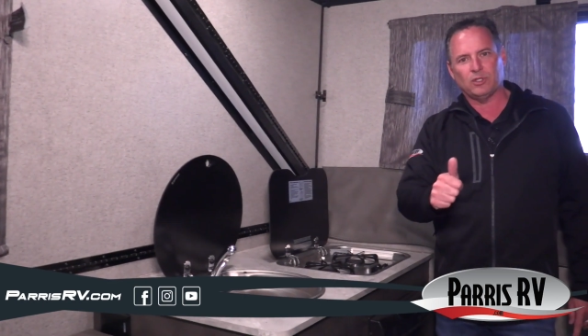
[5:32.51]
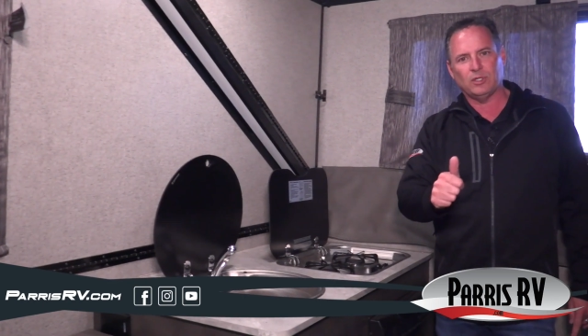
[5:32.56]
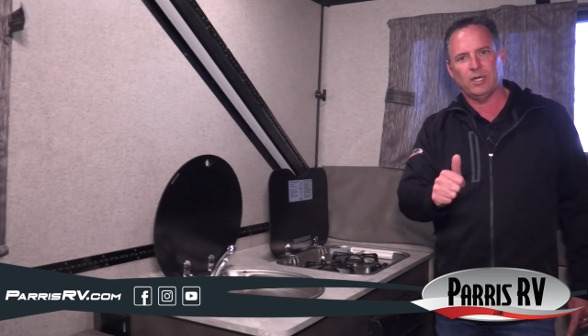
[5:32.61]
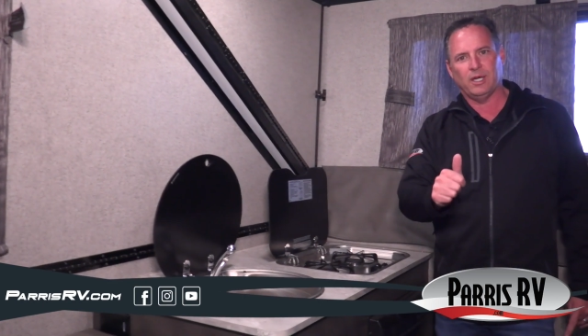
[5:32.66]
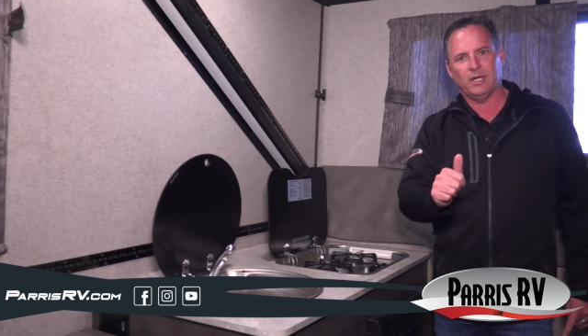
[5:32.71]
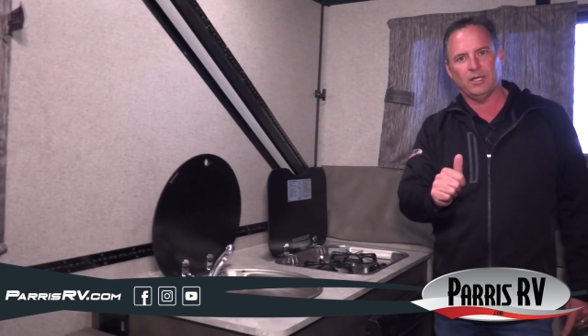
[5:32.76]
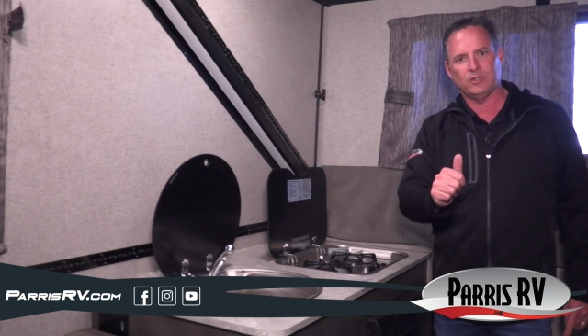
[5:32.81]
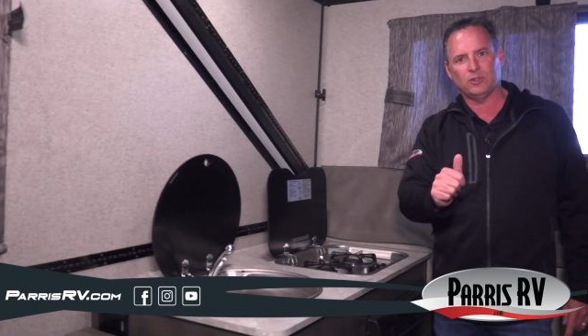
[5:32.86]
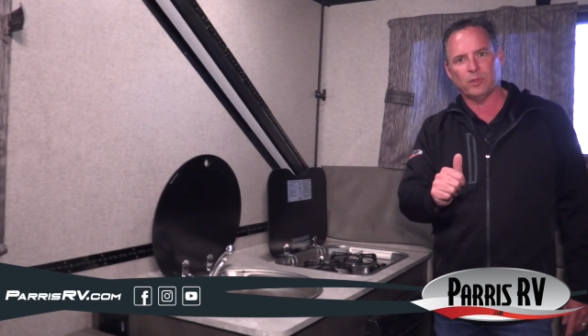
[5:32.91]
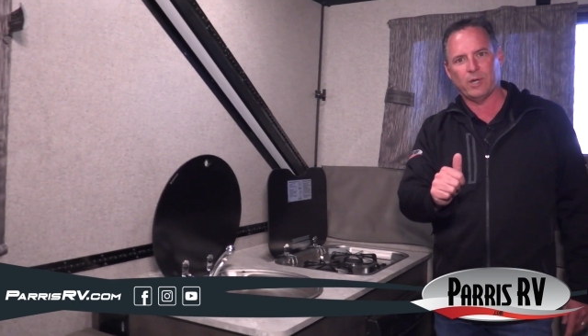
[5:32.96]

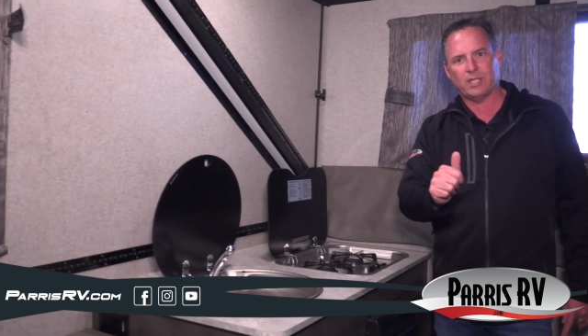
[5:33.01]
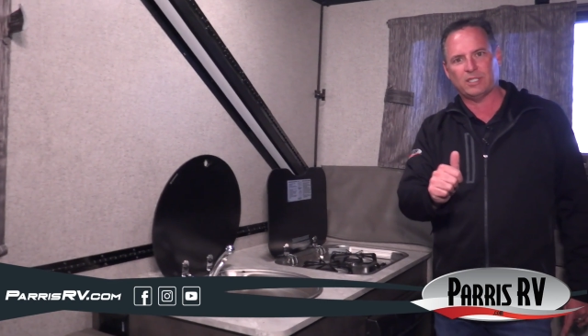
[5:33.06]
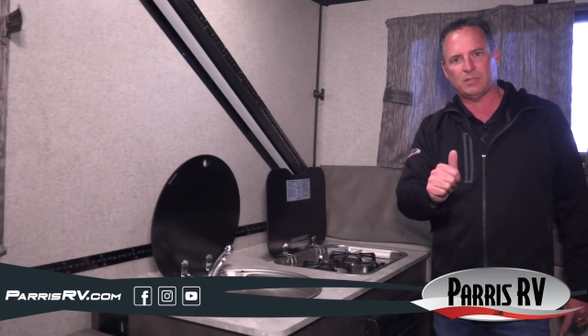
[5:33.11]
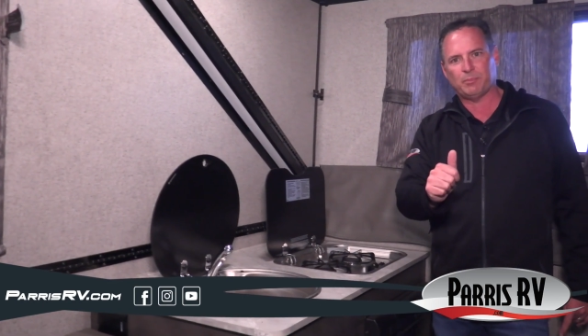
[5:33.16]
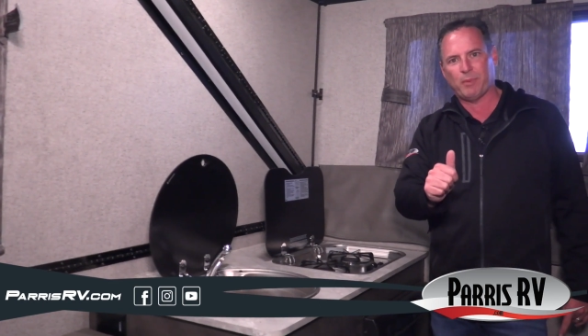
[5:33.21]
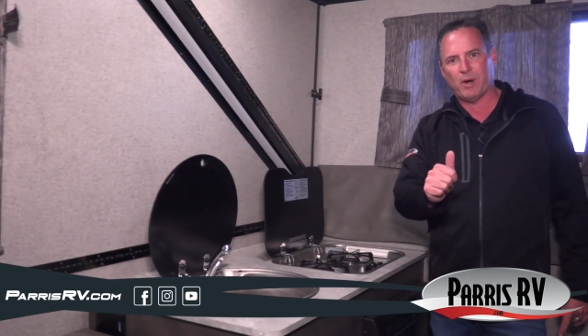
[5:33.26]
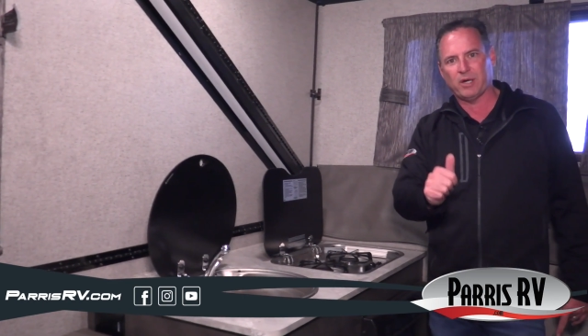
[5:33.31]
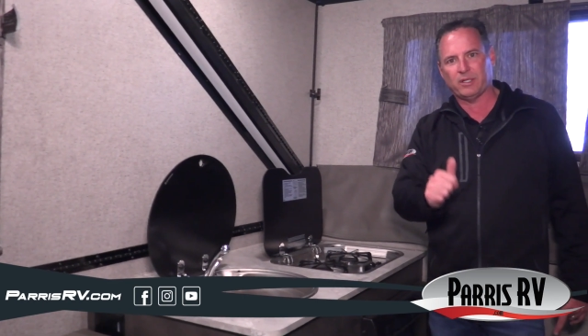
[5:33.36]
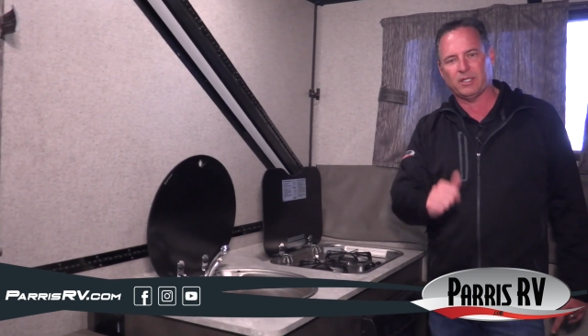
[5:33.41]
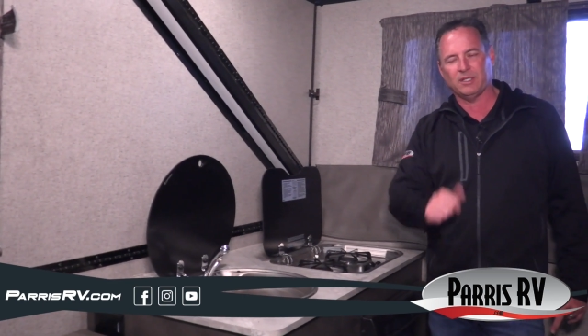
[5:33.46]
a direct
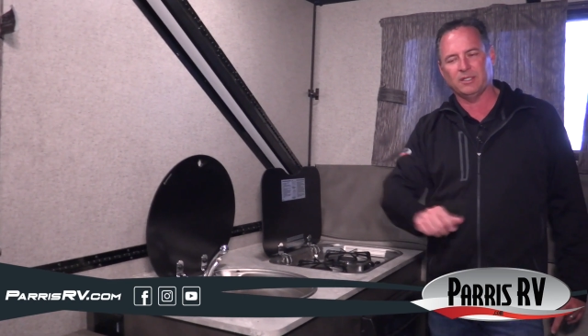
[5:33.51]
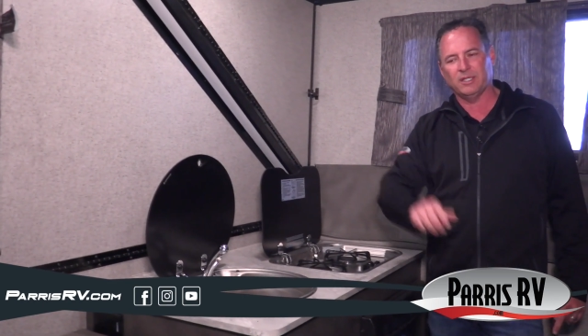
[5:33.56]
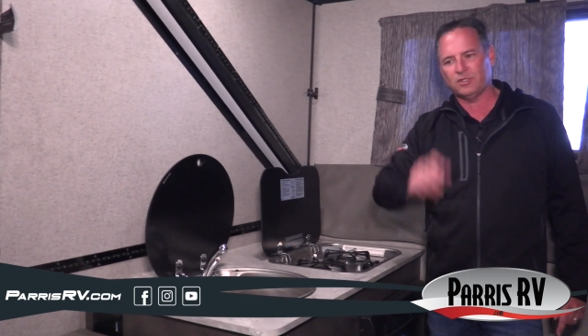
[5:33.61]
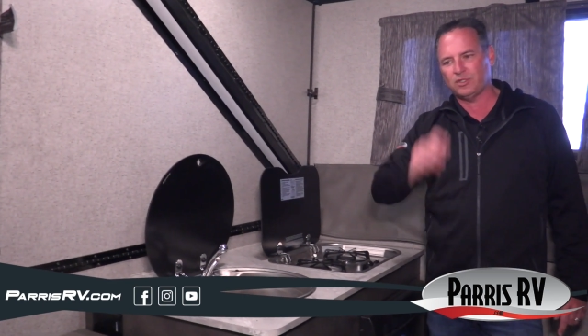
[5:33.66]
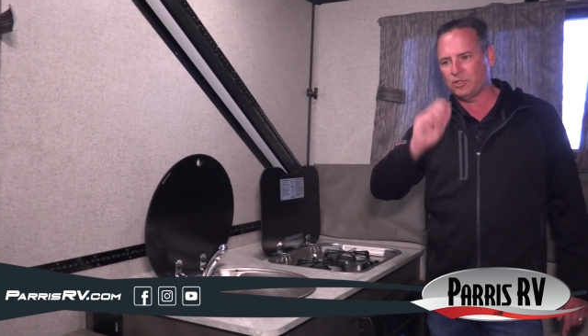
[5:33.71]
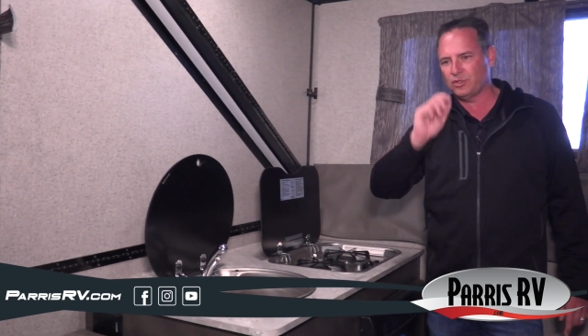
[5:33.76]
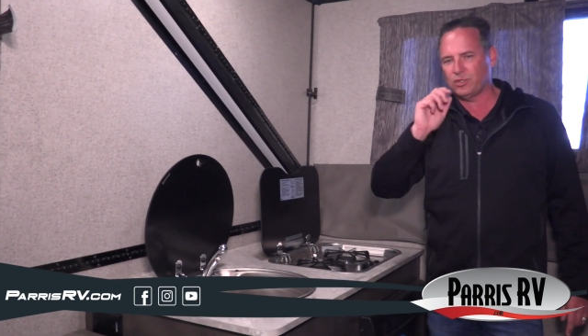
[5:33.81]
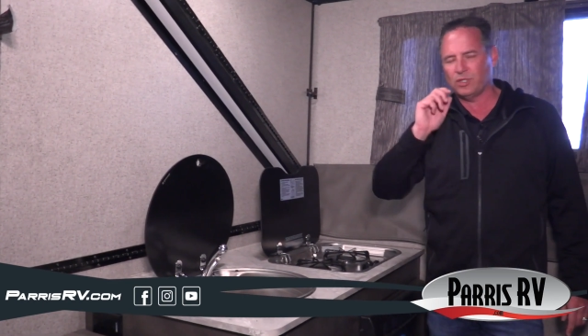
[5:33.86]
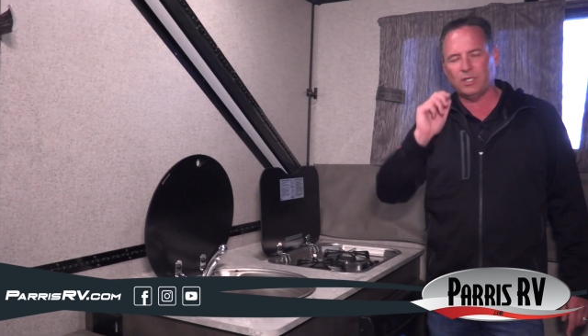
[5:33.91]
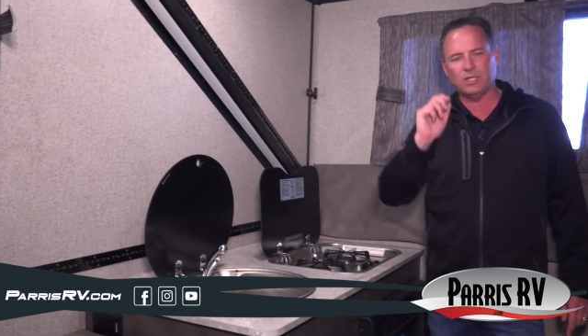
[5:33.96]
spark
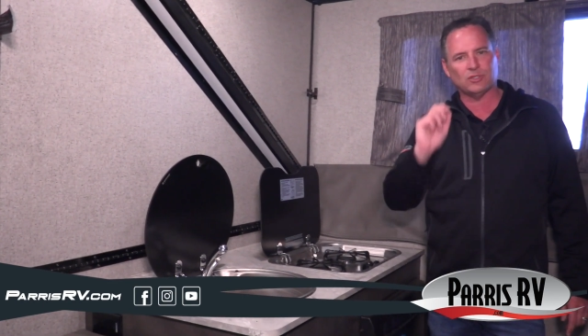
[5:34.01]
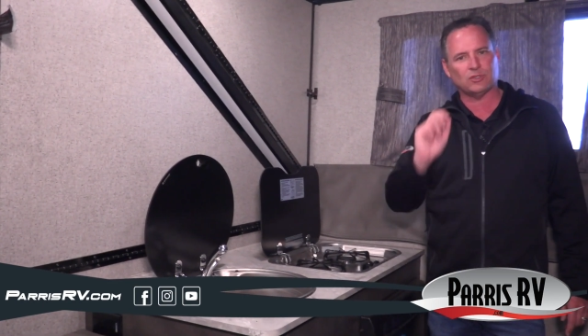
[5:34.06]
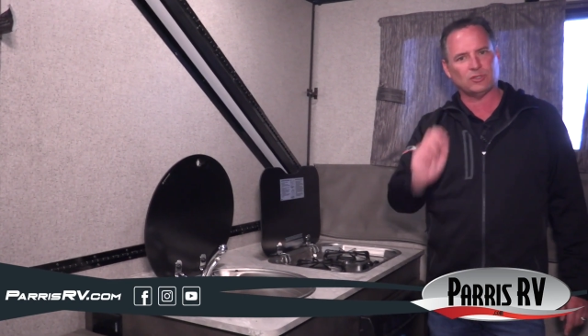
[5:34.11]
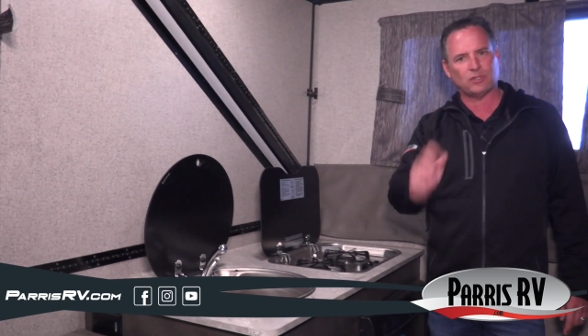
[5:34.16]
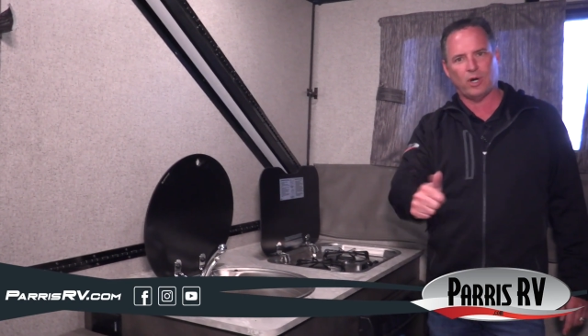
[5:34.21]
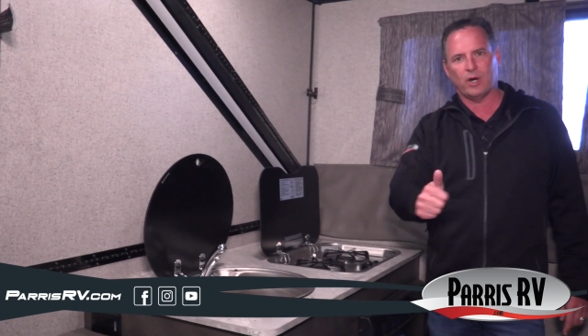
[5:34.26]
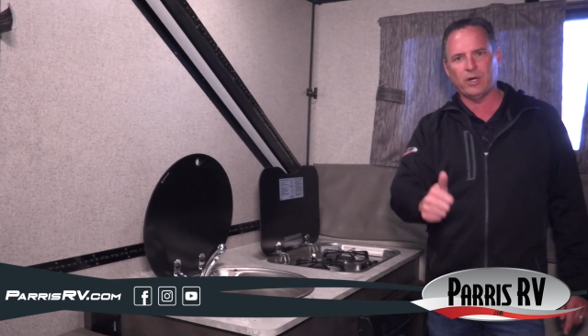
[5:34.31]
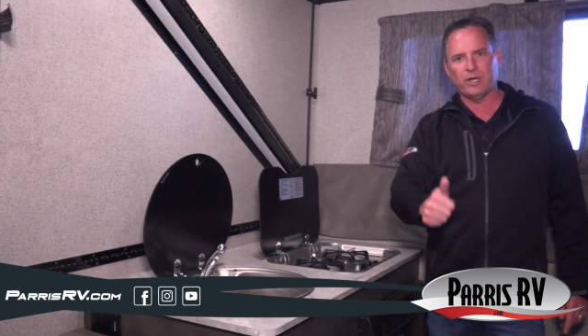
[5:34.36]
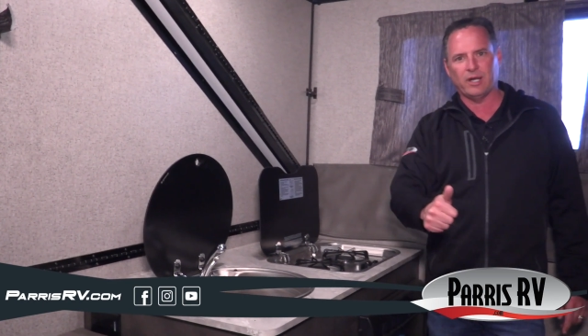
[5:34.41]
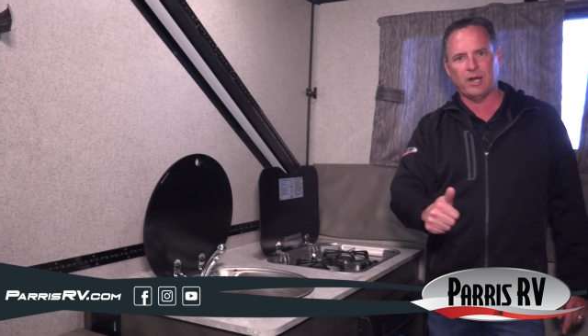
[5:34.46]
ignition, so you just
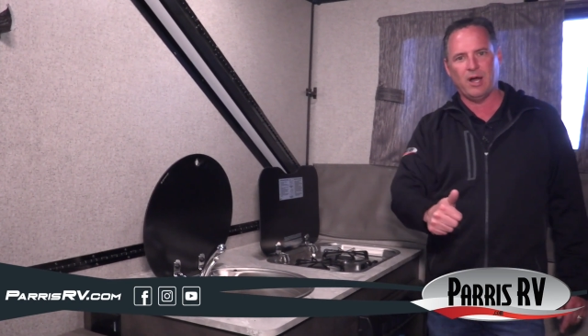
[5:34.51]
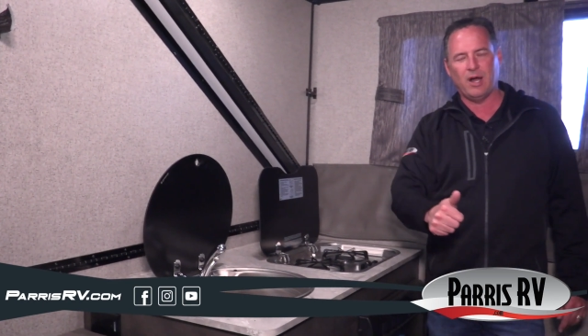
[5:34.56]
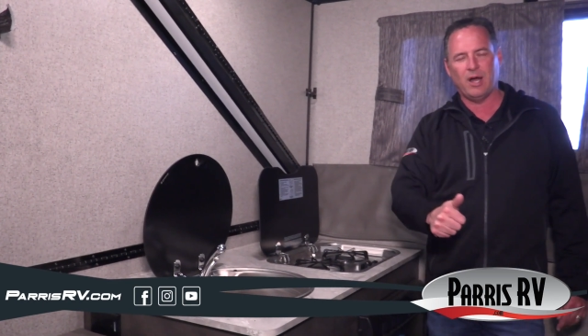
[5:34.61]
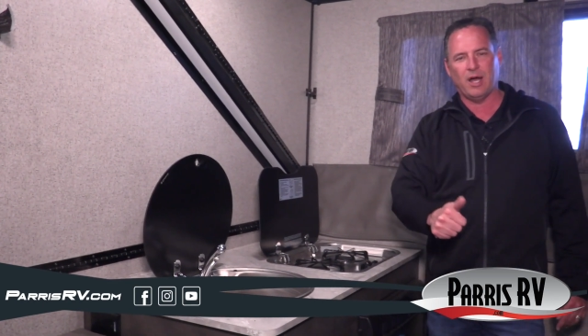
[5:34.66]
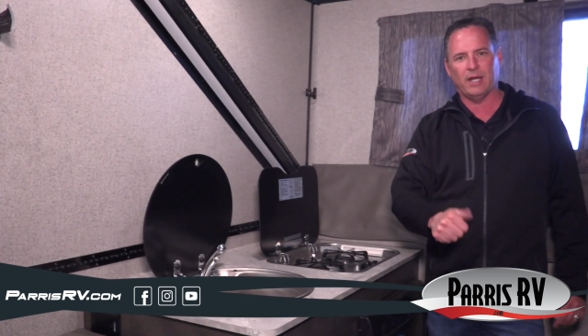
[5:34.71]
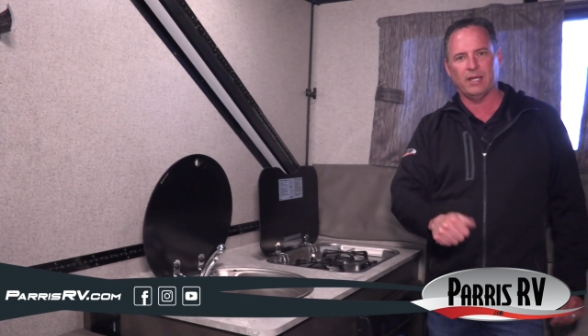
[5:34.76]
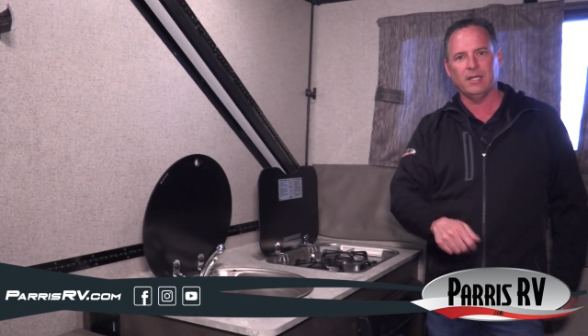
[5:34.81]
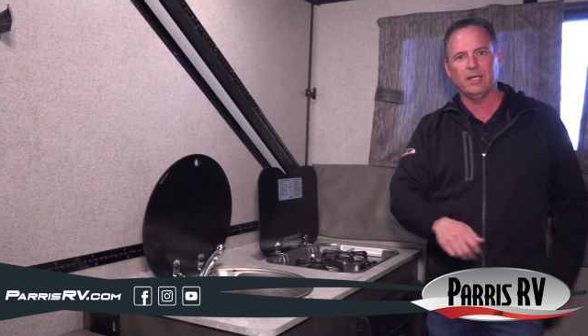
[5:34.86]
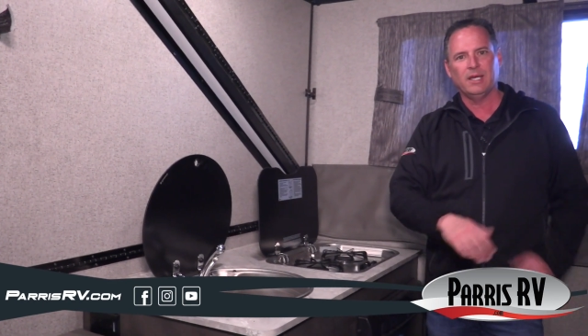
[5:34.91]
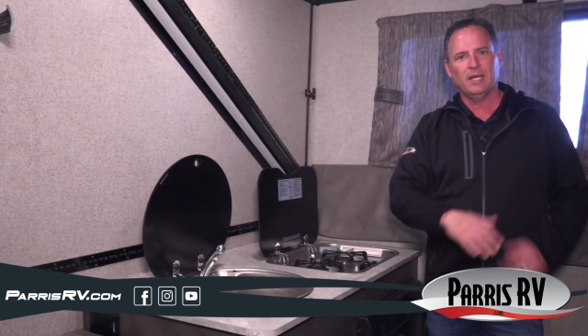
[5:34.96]
turn it
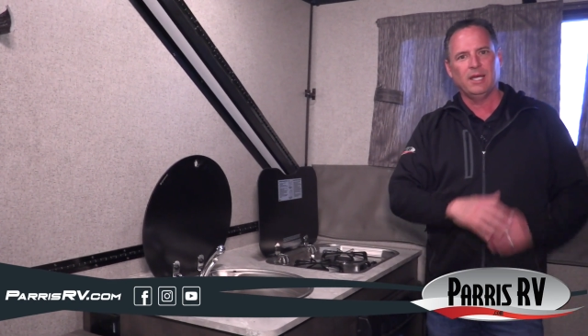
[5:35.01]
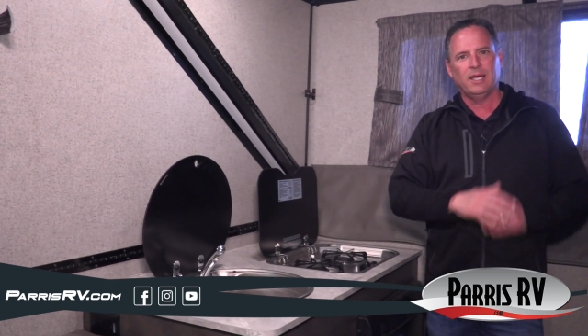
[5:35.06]
on